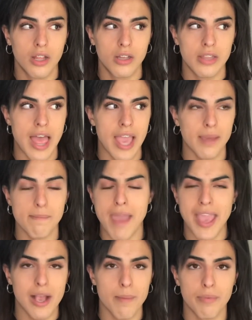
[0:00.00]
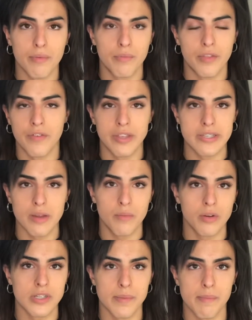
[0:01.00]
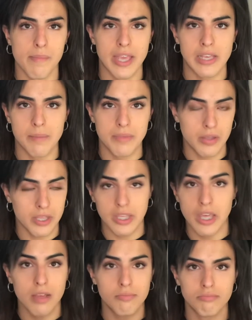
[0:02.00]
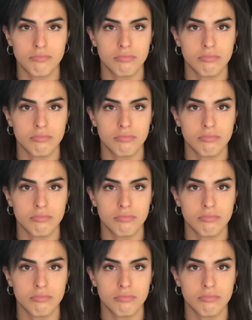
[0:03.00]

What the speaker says: like makeup. The first time I rocked up in makeup, they're like, yep.